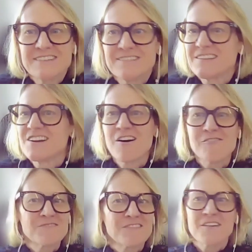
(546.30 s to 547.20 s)
you
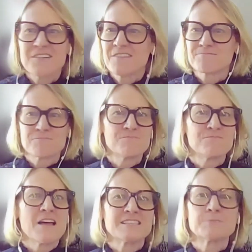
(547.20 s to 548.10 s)
know,
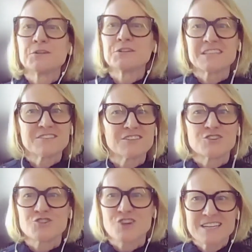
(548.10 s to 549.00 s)
that's built into the
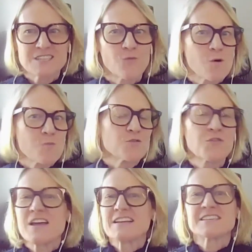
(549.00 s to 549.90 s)
transformer
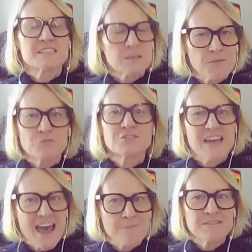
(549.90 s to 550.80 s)
thinks is supposed to
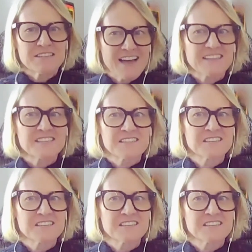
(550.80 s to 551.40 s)
happen next.